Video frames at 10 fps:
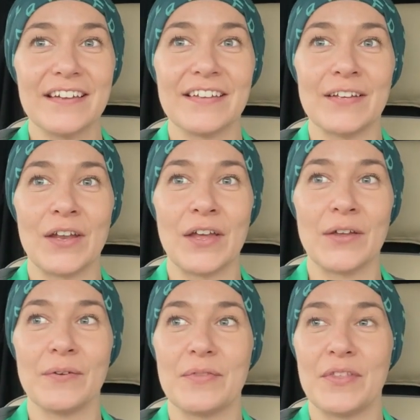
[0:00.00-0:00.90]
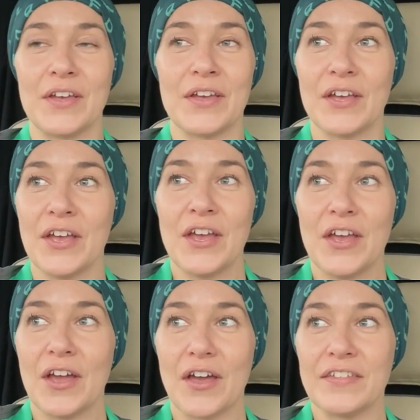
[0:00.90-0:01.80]
You know,
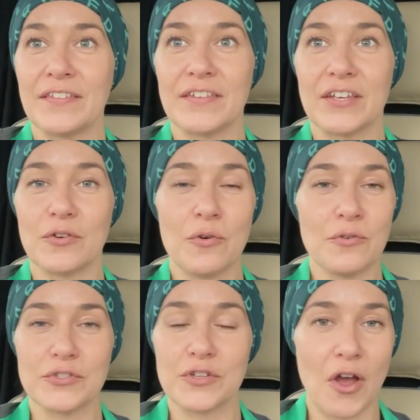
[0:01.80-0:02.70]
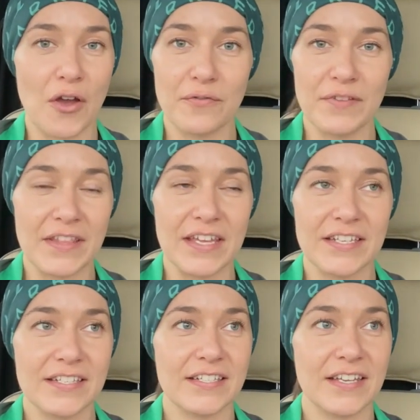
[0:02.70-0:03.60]
I think the course cut off for
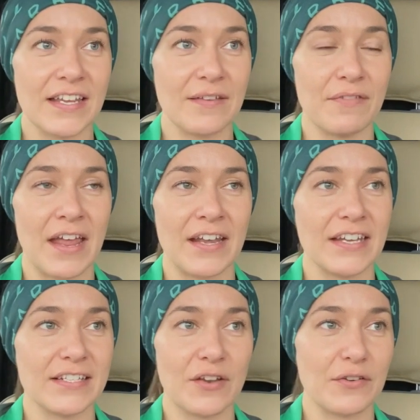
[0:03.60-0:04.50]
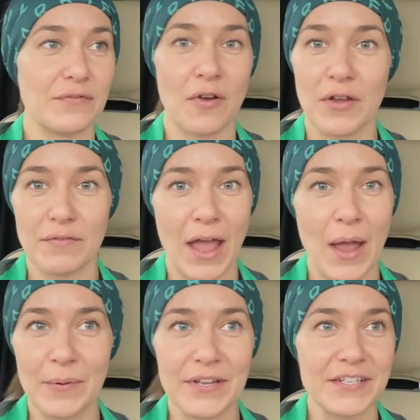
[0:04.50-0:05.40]
this event is like 5
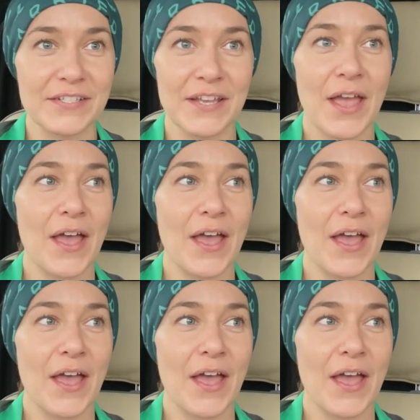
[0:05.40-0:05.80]
hours.